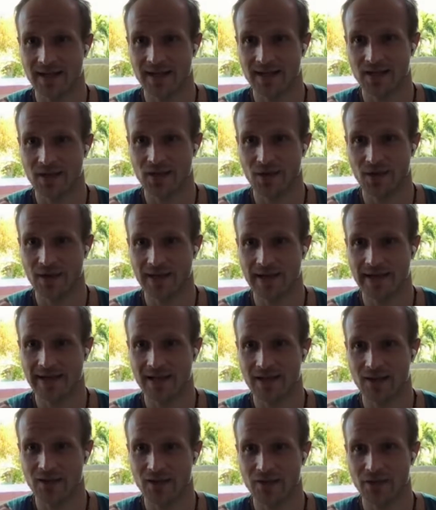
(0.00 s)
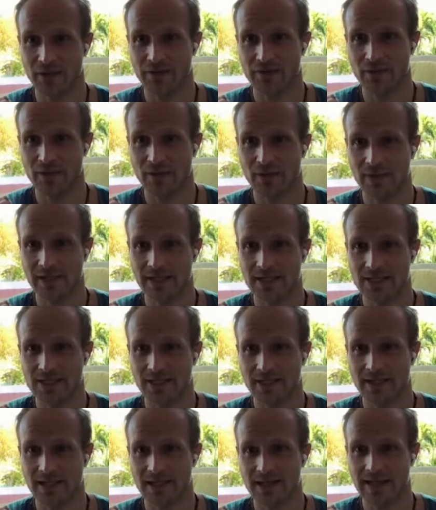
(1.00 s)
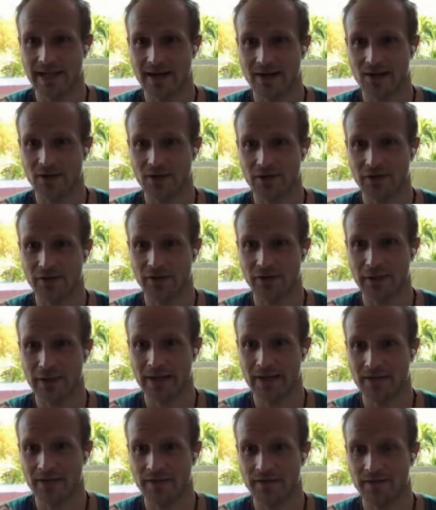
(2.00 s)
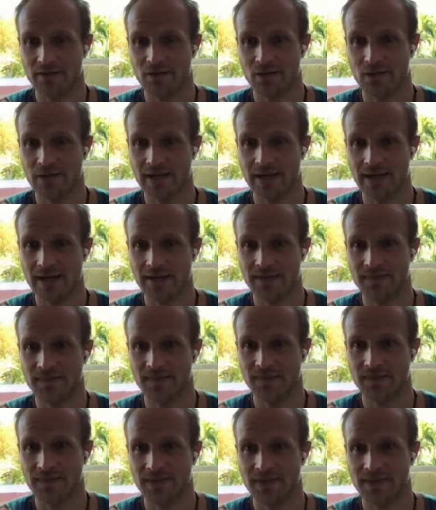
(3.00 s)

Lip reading: Noel, all the way from Malaysia. Claire, all the way from California.